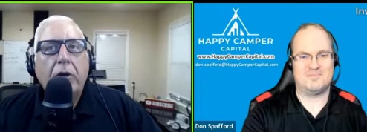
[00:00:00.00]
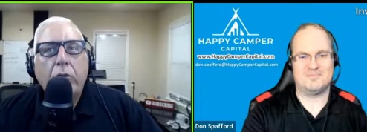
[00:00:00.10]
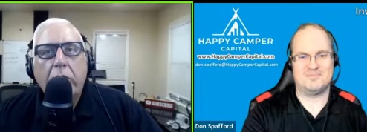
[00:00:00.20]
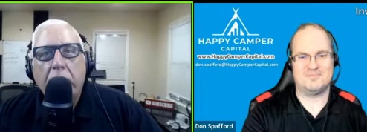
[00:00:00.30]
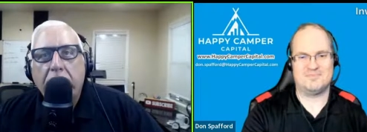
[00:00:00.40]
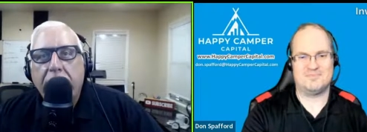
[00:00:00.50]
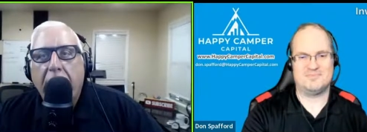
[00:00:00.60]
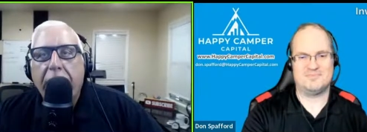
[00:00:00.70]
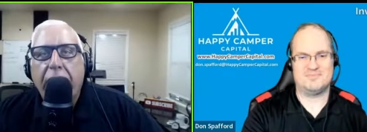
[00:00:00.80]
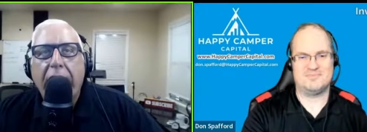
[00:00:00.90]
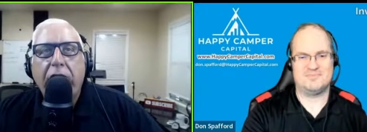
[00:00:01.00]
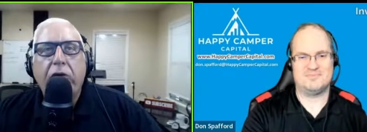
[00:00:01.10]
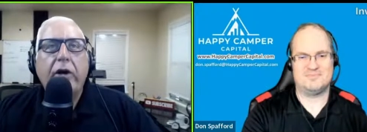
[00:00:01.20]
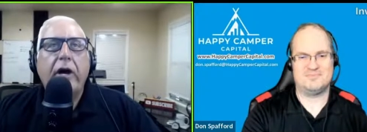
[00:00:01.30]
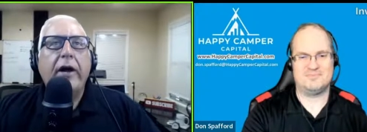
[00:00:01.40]
Speaker 1: No. Well, look, Don. Thank
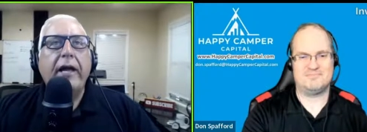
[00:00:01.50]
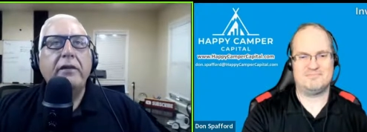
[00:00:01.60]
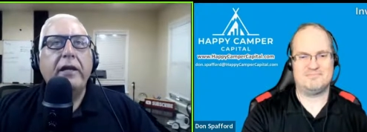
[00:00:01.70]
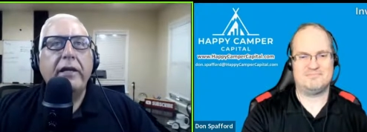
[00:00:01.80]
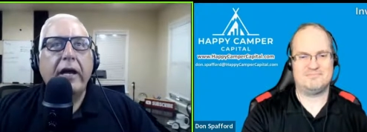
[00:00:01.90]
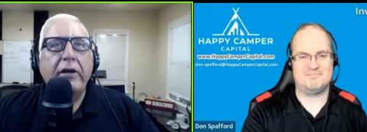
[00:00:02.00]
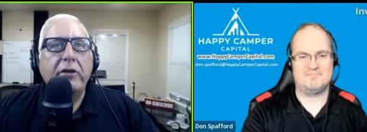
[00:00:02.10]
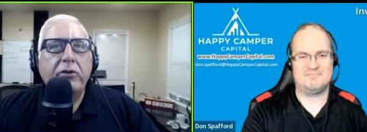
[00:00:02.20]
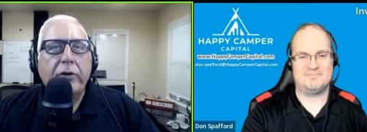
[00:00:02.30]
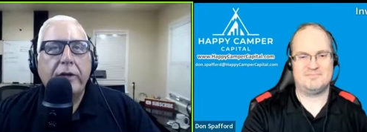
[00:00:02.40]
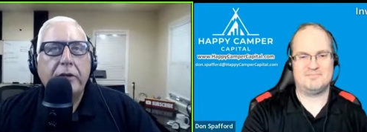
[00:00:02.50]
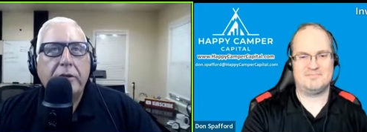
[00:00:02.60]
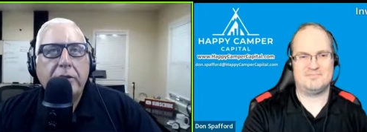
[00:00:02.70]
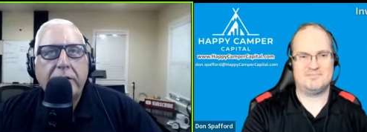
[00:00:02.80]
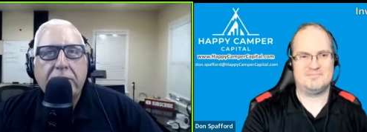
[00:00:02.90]
you. Uh, hey, Layla, how you doing?
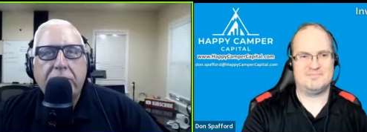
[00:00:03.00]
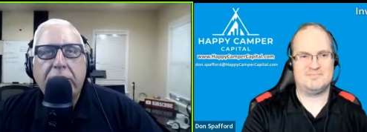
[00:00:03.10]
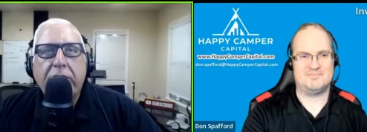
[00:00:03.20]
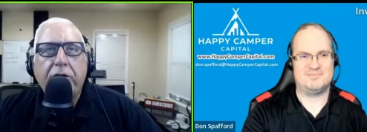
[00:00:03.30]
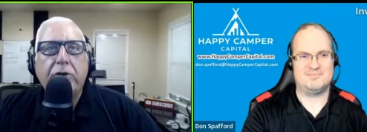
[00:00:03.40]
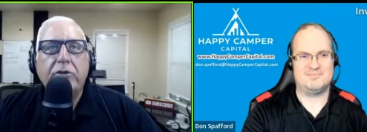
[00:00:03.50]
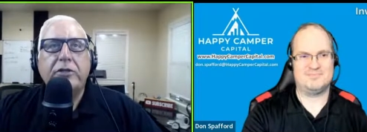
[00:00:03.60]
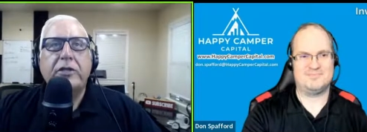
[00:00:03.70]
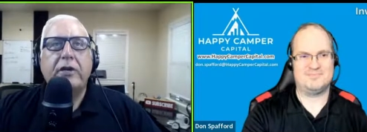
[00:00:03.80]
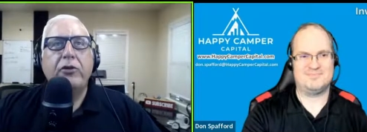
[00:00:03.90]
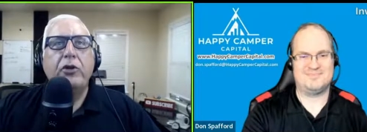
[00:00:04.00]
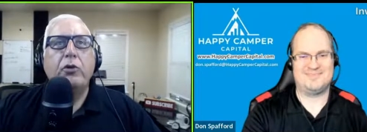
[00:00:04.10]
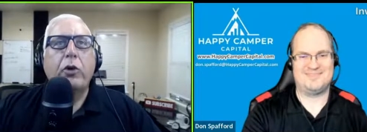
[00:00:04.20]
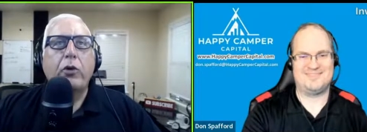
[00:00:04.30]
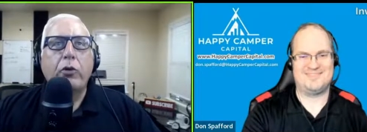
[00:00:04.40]
Nice to see you. She's kind of
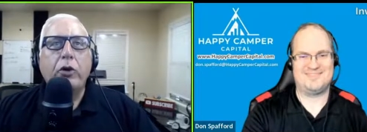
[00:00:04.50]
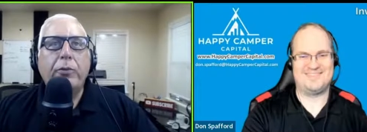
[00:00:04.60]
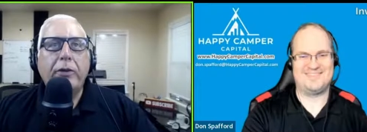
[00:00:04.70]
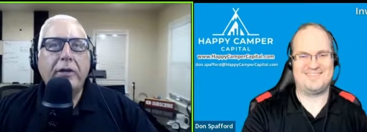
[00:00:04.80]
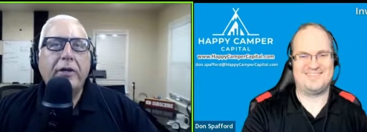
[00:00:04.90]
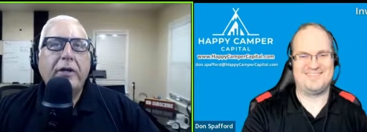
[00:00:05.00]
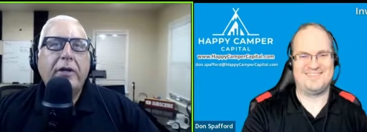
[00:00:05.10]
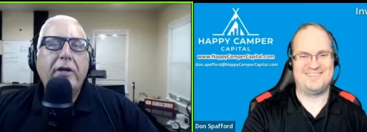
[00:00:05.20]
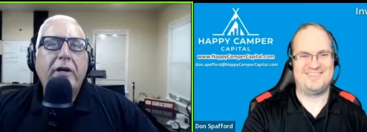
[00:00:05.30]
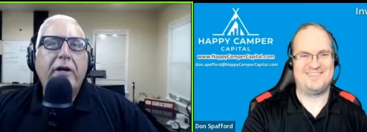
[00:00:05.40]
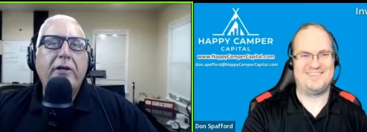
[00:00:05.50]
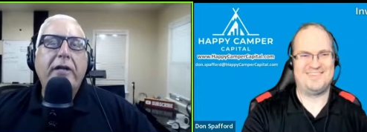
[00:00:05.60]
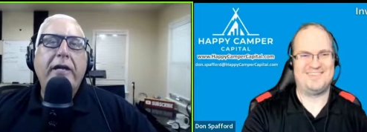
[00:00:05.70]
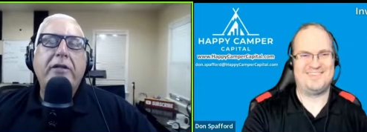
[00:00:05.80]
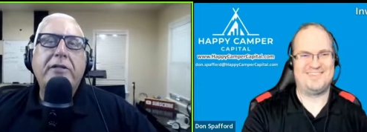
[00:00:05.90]
new to our group. Uh,
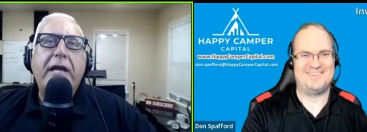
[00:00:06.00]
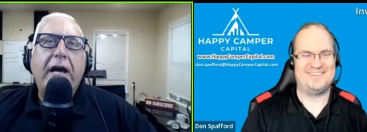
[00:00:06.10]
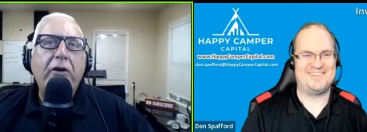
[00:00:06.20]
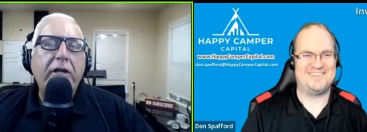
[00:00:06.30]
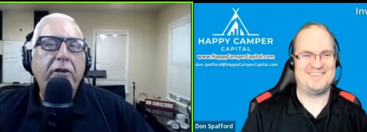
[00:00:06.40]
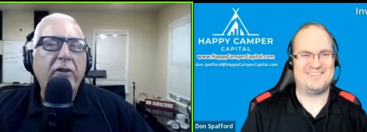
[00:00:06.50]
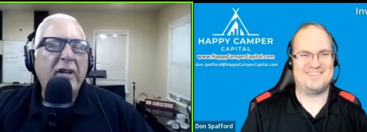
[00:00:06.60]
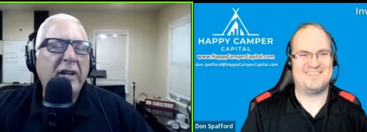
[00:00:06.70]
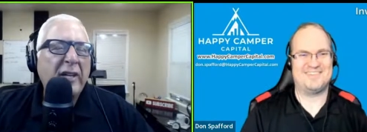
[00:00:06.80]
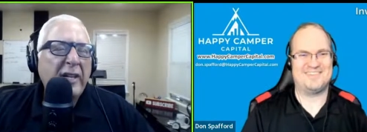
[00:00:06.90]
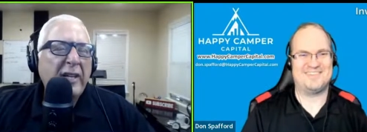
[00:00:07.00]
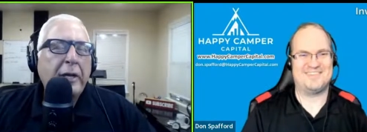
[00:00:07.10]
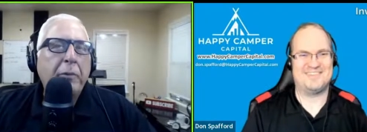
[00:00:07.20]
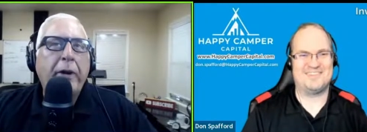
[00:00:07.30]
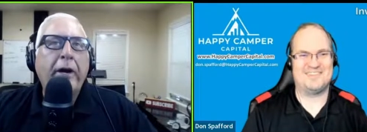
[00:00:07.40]
Layla's out in the
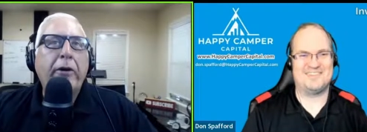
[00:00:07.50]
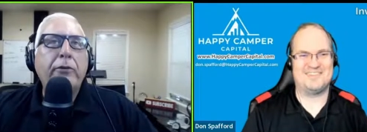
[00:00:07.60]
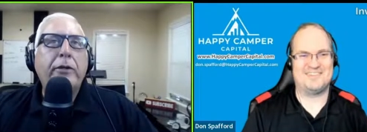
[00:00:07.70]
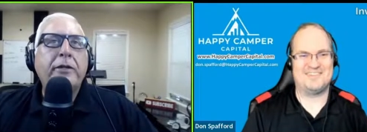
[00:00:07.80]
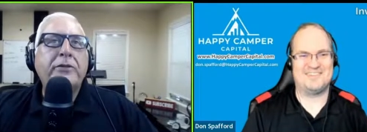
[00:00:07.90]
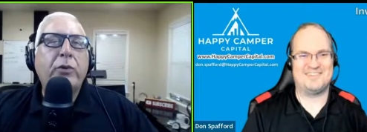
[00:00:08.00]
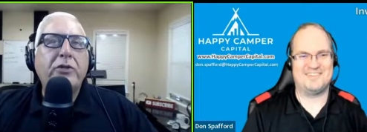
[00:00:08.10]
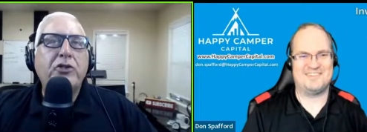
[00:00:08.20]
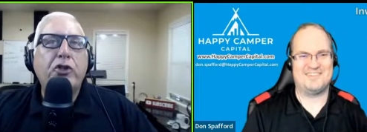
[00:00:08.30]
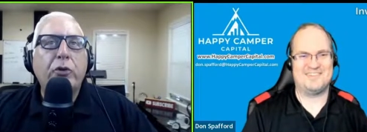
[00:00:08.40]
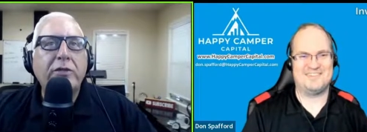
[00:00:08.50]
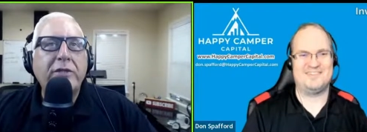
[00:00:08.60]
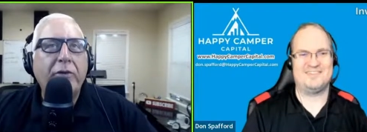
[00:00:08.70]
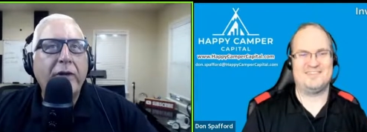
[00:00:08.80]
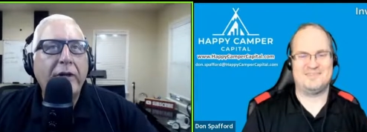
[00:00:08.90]
Inland Empire. Does what
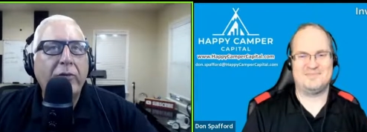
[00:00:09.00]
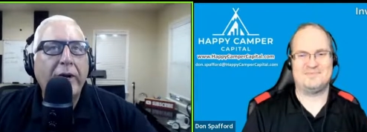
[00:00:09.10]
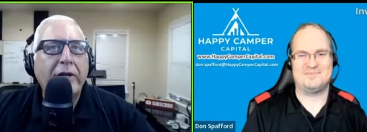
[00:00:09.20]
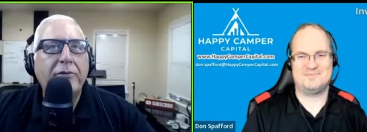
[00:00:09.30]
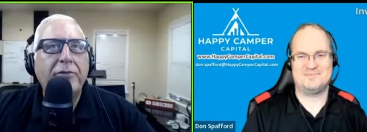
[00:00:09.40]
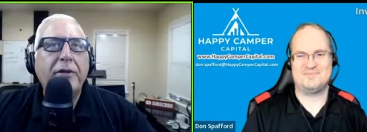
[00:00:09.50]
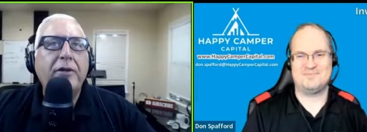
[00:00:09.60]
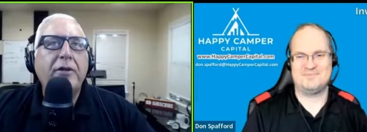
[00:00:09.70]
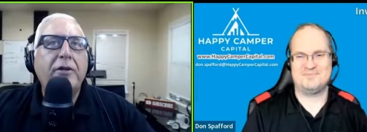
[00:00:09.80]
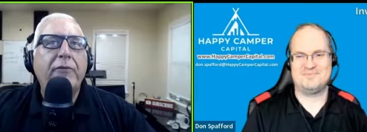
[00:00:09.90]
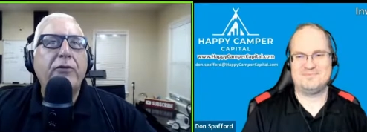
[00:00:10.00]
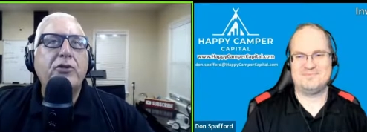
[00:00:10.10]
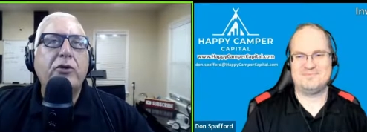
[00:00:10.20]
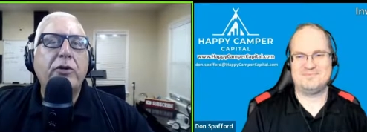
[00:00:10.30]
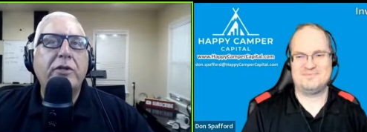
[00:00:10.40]
insurance? I think right, life
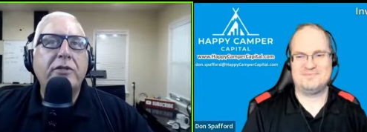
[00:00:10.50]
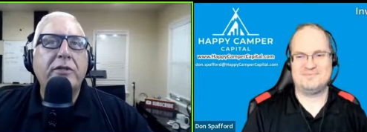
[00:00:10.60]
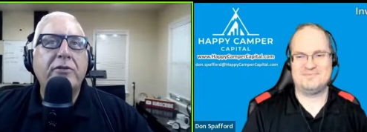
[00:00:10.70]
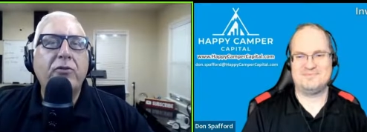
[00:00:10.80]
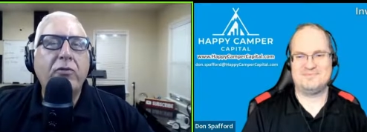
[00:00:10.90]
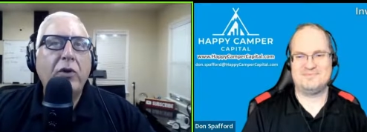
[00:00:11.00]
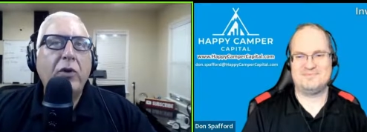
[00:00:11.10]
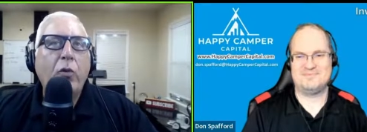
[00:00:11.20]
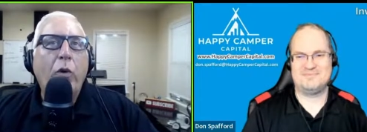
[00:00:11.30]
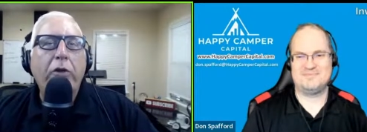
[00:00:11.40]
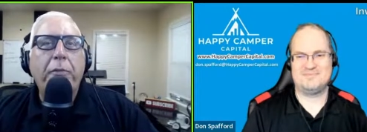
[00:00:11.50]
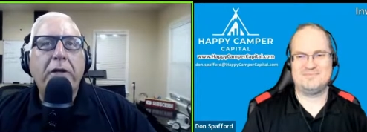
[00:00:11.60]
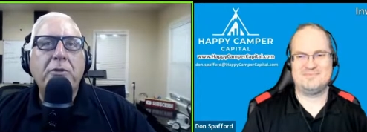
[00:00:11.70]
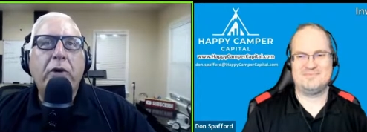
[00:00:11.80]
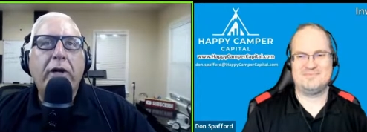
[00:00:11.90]
insurance and wealth
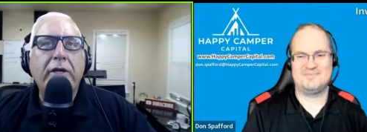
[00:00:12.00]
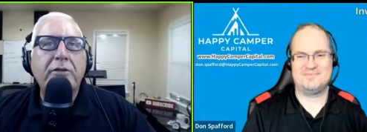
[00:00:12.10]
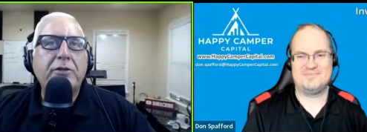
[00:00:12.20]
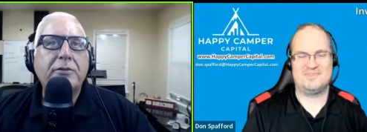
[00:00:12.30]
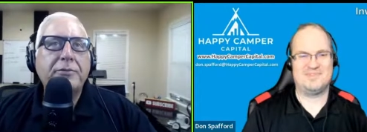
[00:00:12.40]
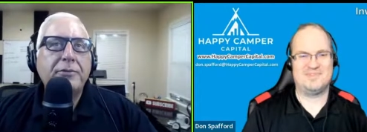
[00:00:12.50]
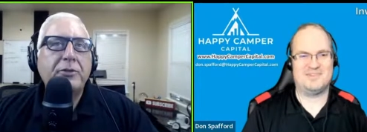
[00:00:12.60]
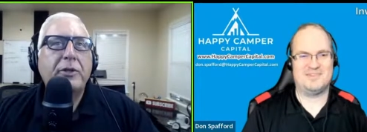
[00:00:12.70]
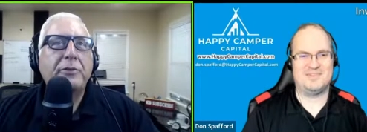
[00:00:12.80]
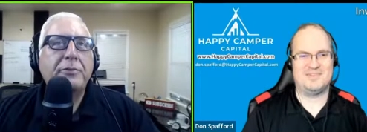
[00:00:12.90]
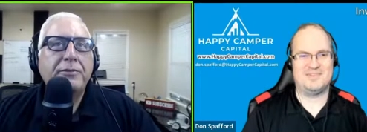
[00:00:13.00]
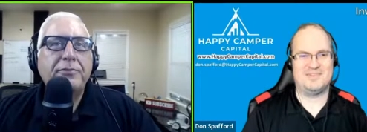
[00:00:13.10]
management products. Well,